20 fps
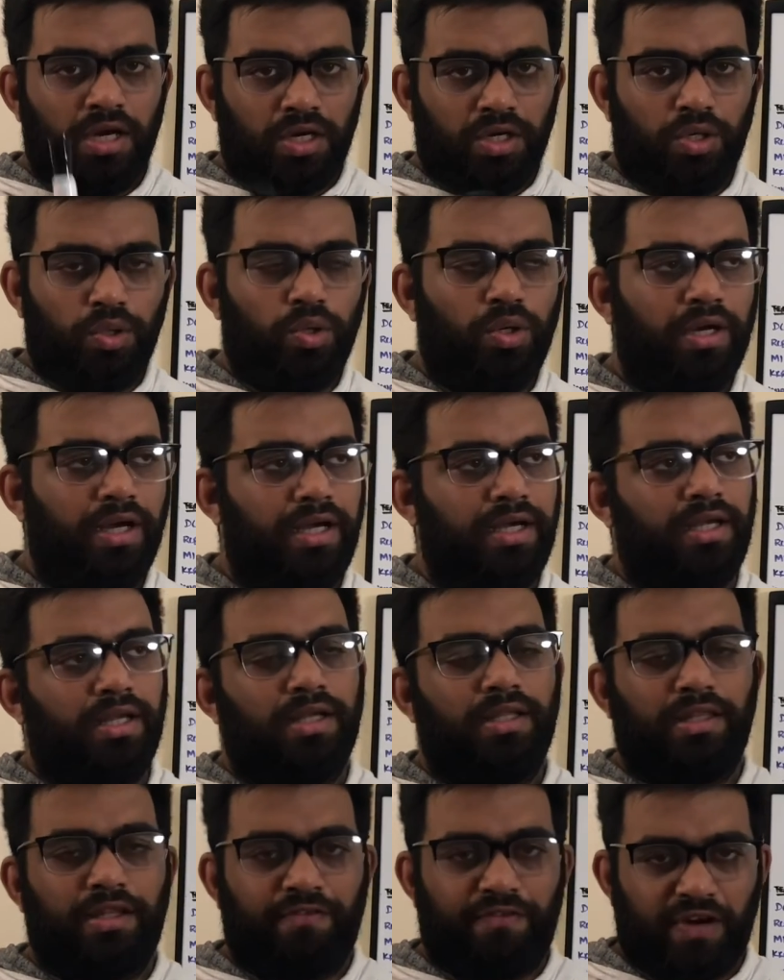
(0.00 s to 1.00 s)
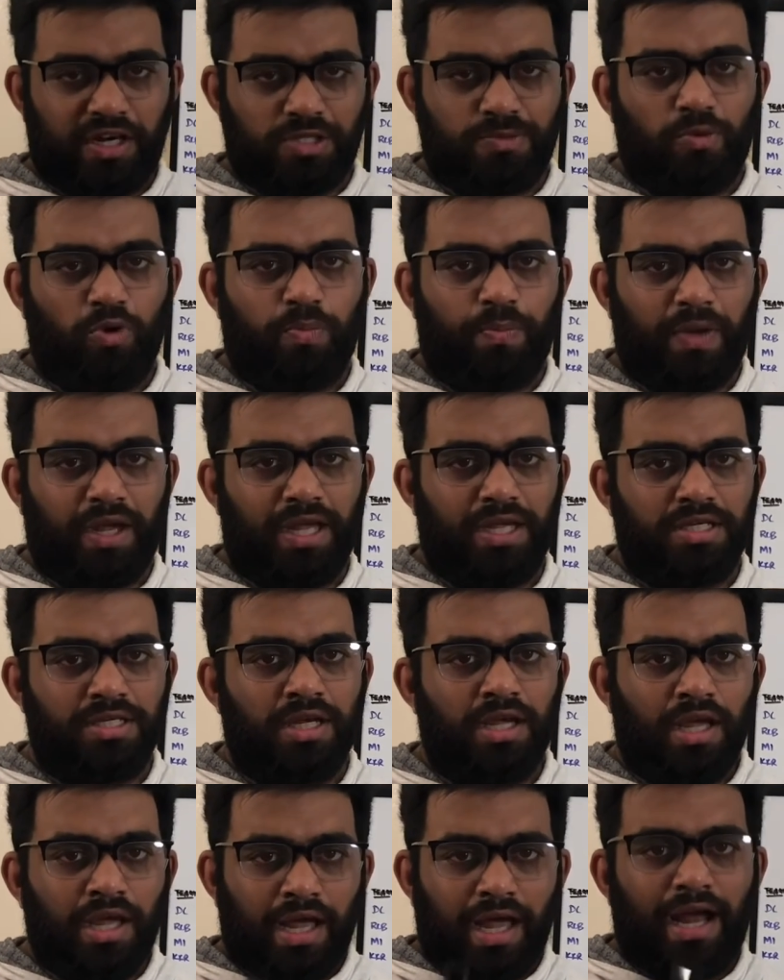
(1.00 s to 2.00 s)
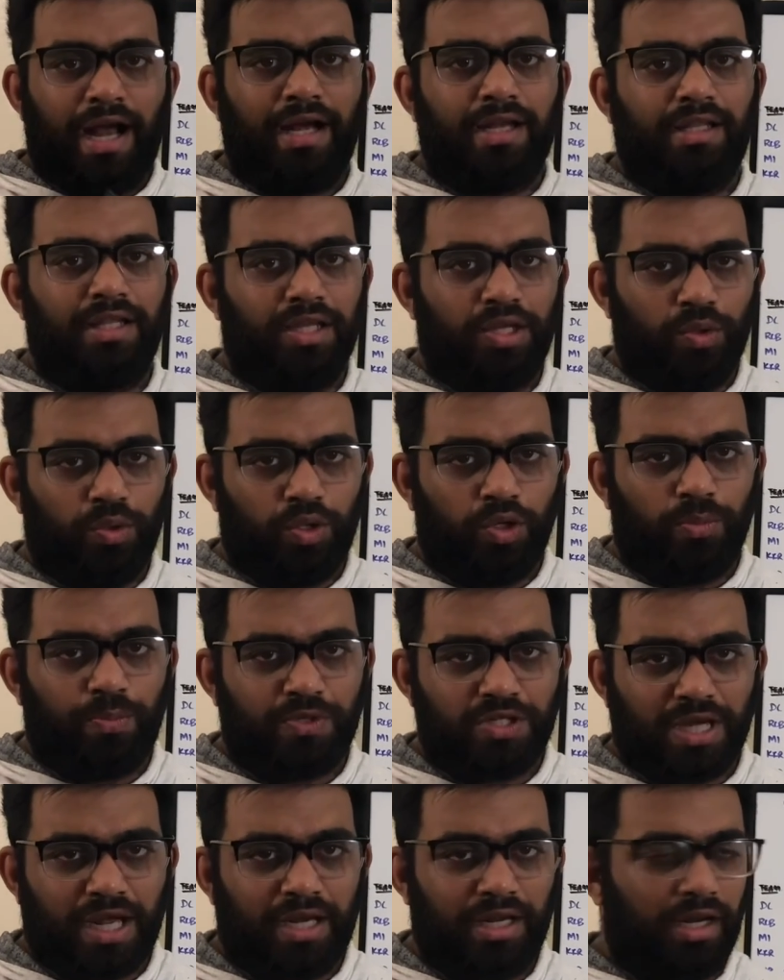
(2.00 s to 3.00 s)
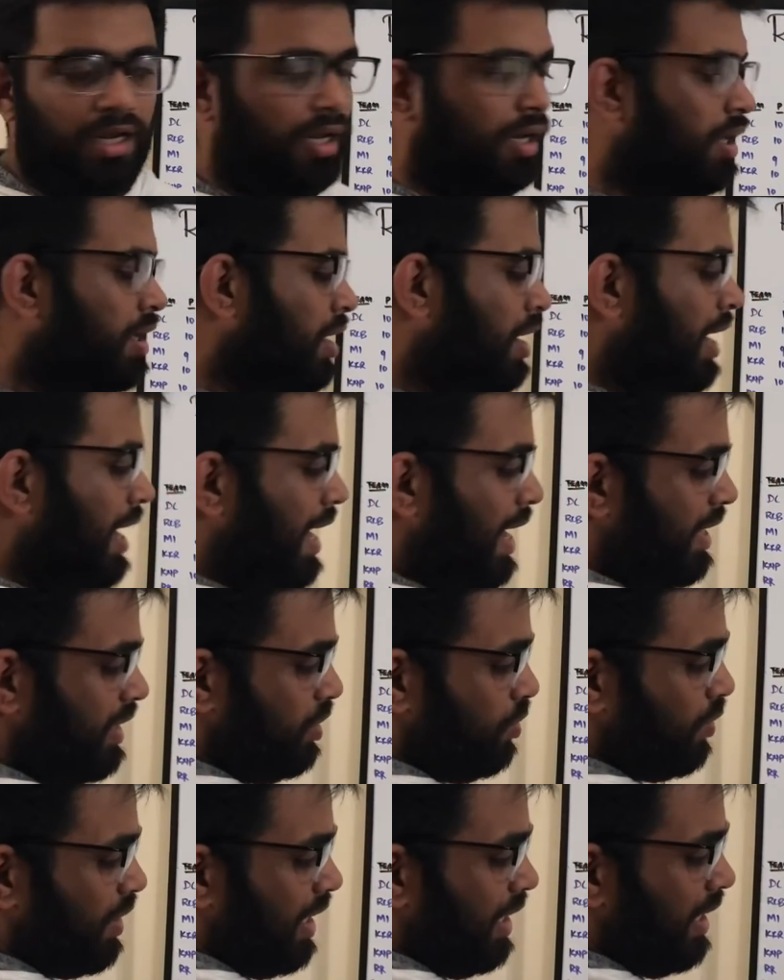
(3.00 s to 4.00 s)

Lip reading: do hit the Facebook page and the YouTube channel, and you can